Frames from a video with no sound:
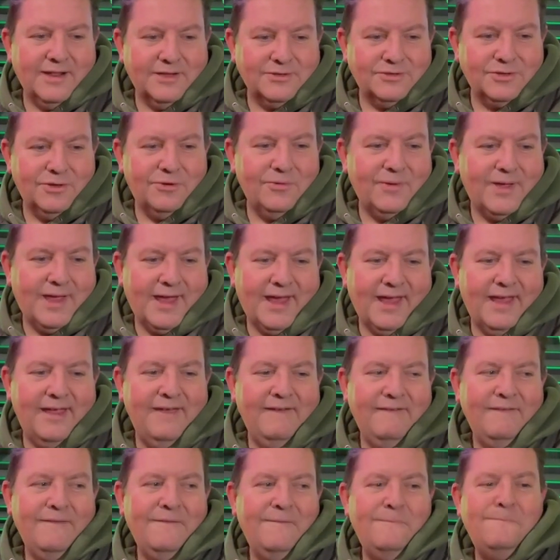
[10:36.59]
That's okay.
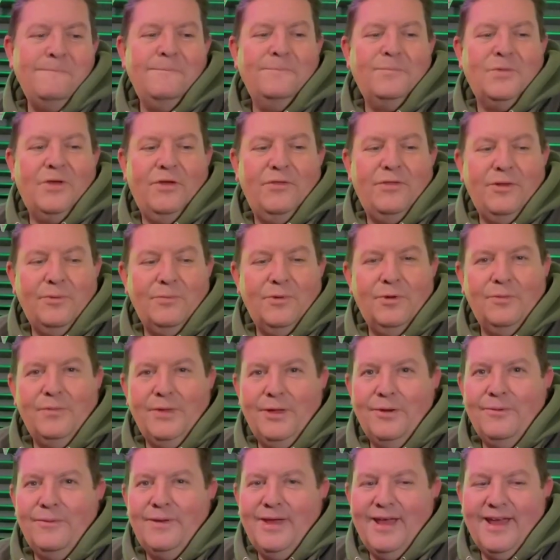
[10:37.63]
I think we'll
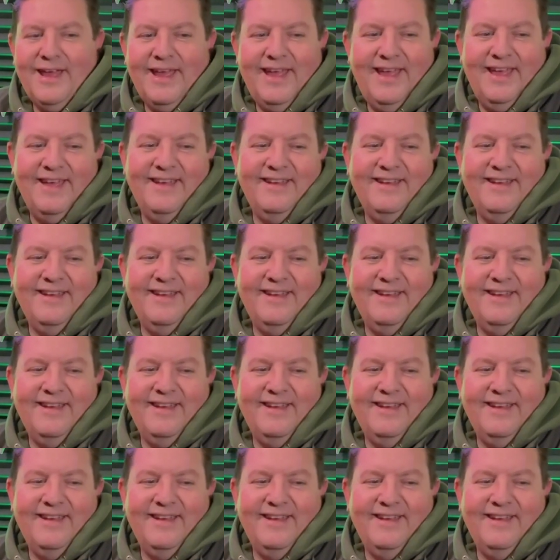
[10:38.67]
be okay.